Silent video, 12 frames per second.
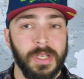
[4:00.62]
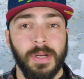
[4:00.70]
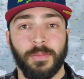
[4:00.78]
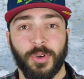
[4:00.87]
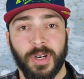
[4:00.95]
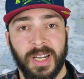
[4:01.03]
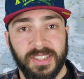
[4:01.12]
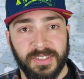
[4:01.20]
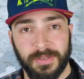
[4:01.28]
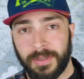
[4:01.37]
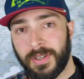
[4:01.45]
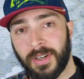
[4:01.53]
more or less
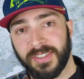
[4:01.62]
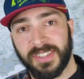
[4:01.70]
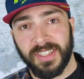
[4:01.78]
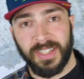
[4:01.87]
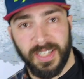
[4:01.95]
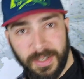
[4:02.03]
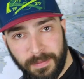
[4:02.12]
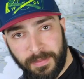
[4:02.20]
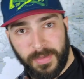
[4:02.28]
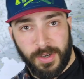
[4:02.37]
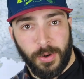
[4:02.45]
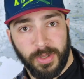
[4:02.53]
constantly
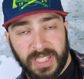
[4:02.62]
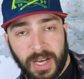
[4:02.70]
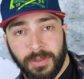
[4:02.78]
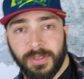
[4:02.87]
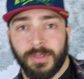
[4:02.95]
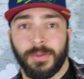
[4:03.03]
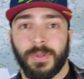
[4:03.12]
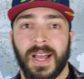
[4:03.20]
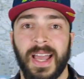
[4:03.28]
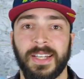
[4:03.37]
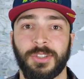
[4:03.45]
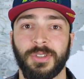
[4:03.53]
go down to
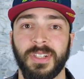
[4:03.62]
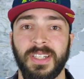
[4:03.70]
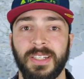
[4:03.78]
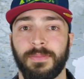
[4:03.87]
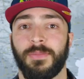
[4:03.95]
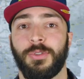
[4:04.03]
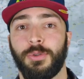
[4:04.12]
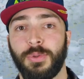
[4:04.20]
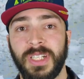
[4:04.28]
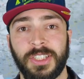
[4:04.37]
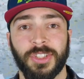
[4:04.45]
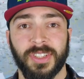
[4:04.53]
actually
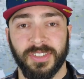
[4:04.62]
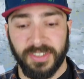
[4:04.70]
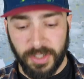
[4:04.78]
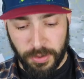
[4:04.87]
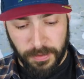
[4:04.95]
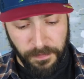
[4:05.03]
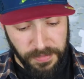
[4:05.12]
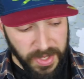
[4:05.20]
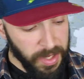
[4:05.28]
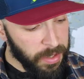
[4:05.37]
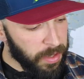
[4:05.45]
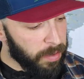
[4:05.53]
reach the snow.
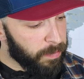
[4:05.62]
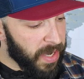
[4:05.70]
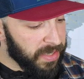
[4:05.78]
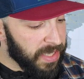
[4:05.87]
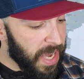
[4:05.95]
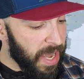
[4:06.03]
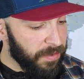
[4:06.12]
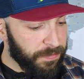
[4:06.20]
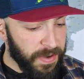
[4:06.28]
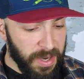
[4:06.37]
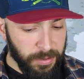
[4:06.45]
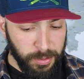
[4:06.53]
But I
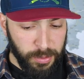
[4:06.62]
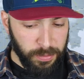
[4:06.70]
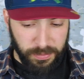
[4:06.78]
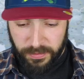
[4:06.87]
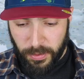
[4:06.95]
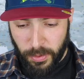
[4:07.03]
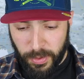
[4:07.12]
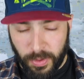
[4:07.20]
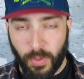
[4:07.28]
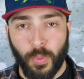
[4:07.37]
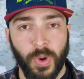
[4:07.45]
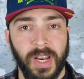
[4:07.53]
found for
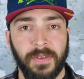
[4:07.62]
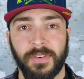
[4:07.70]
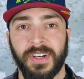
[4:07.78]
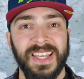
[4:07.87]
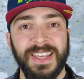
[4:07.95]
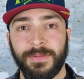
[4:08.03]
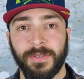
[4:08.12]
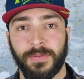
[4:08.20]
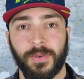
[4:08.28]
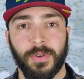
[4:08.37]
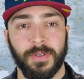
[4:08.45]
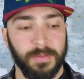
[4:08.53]
whatever, even
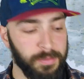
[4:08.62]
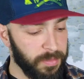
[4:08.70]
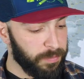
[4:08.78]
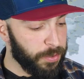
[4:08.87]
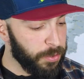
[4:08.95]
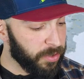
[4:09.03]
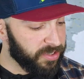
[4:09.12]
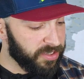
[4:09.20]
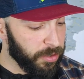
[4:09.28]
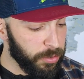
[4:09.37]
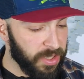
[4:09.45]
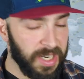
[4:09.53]
for pure
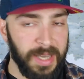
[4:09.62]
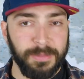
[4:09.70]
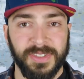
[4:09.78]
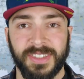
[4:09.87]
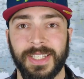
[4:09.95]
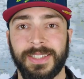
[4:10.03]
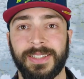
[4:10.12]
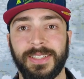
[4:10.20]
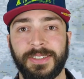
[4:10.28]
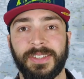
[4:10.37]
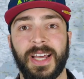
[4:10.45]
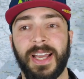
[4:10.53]
snow climbs, that
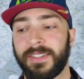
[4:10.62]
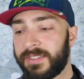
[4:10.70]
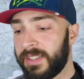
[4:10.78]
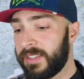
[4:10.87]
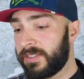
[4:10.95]
this axe